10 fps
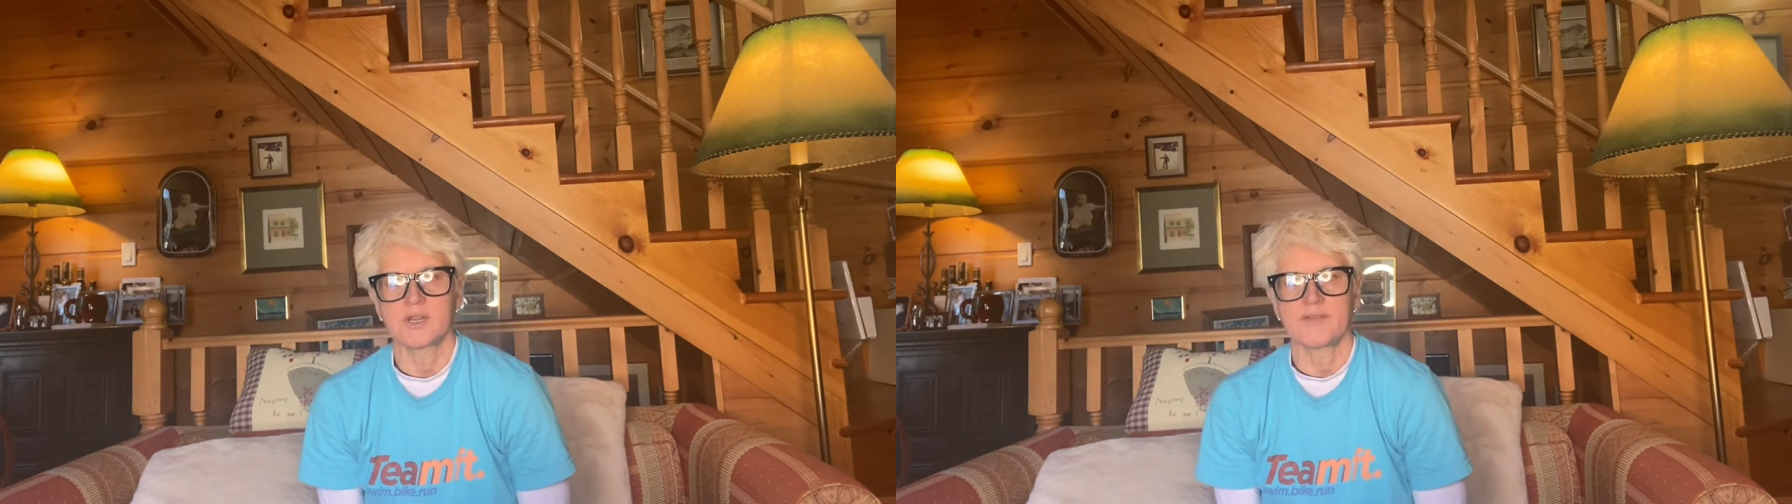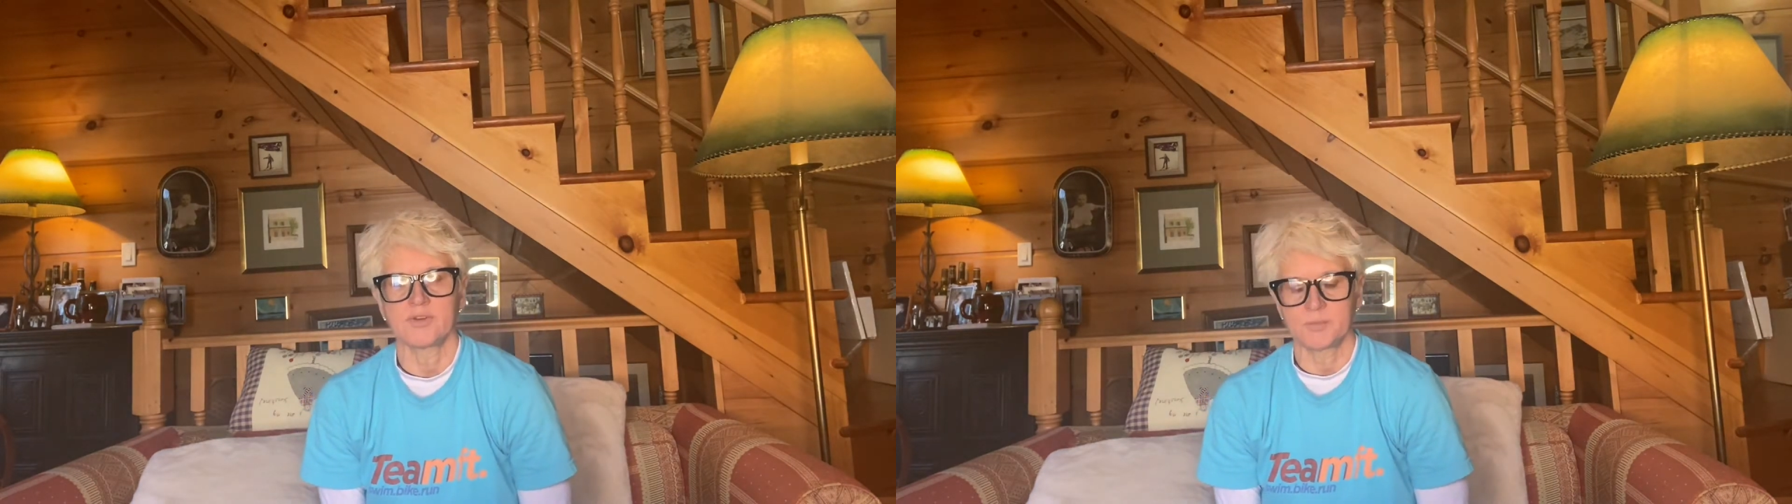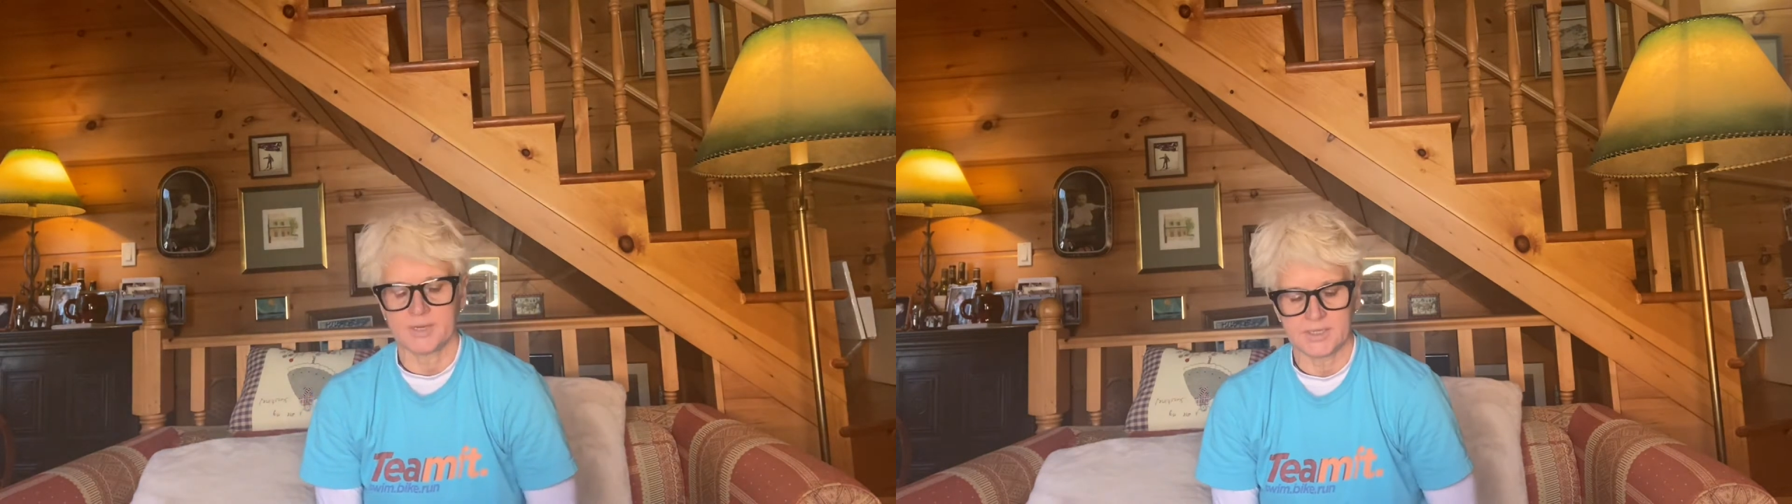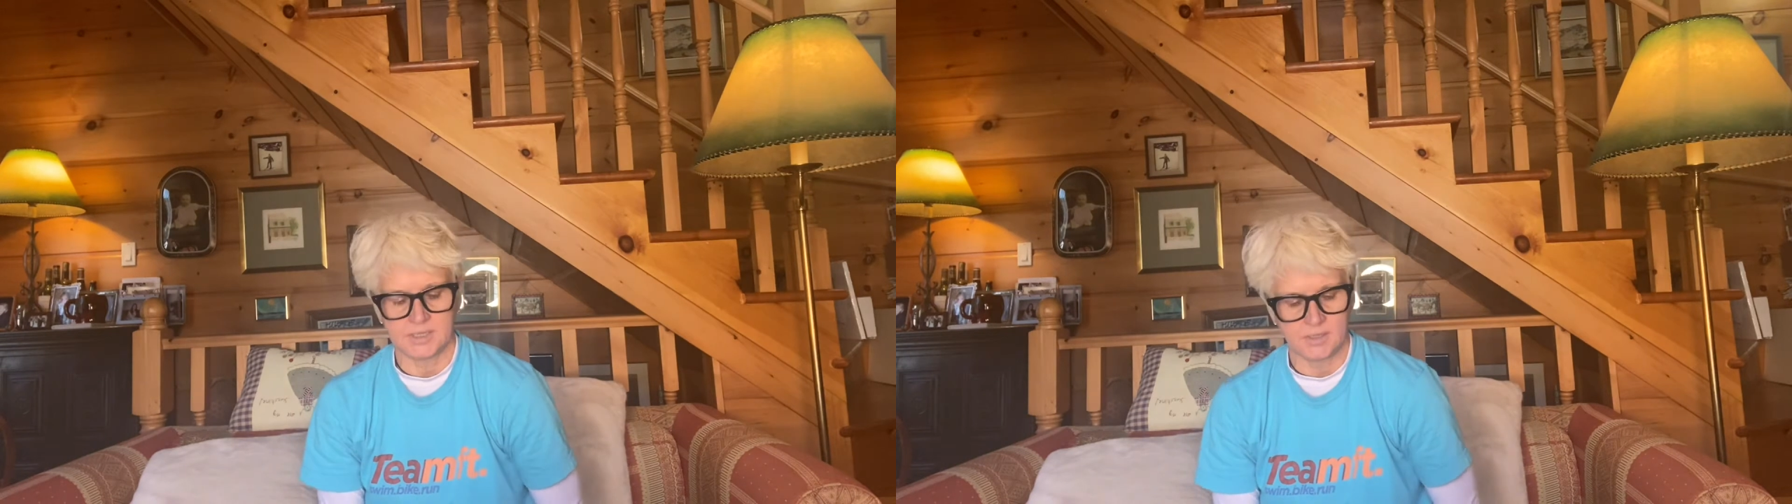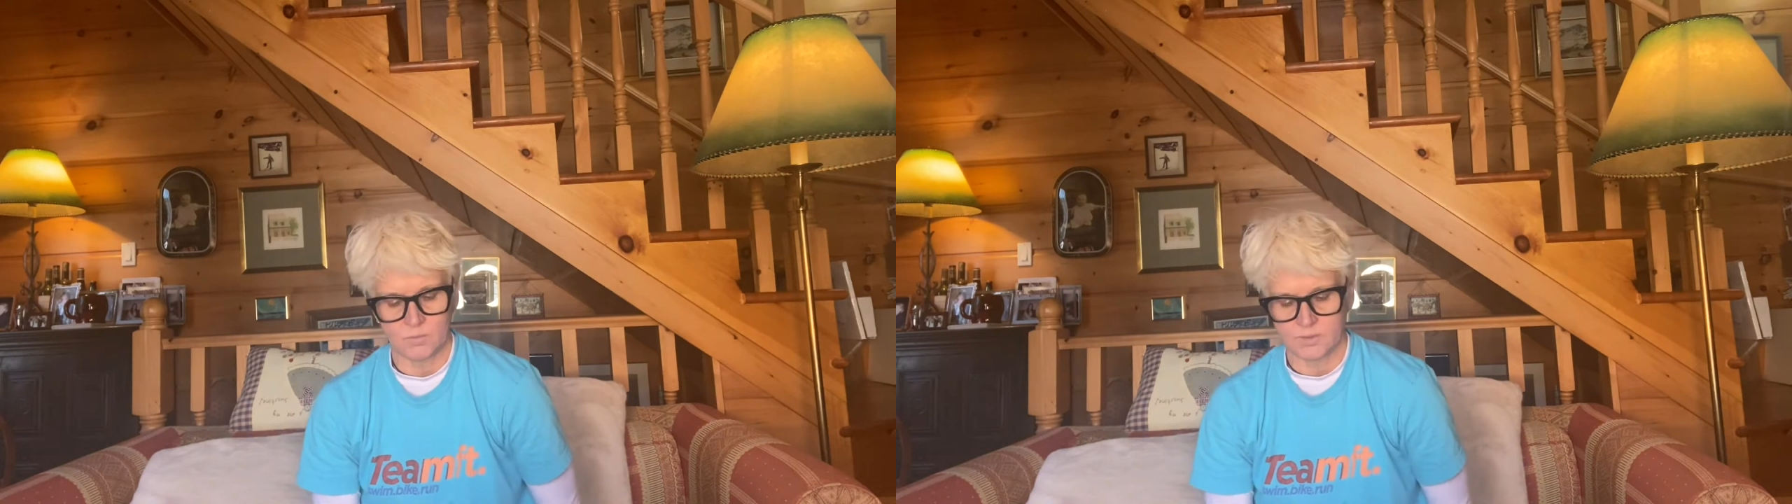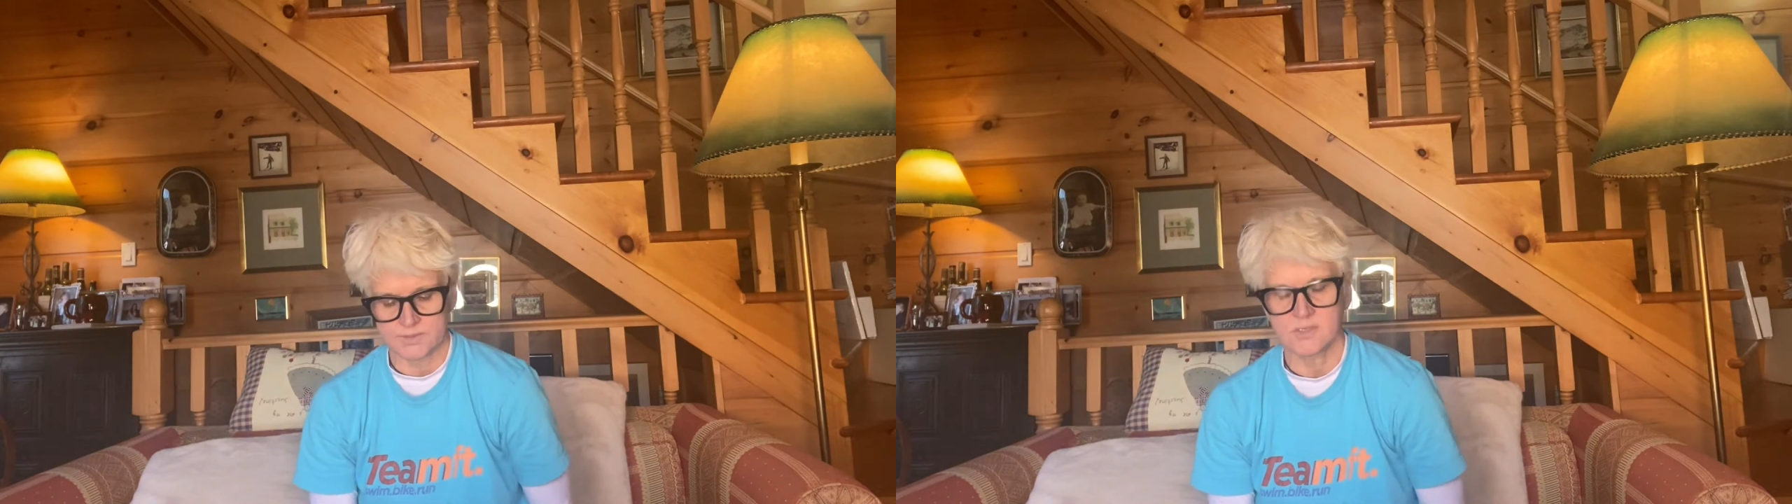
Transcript: everybody was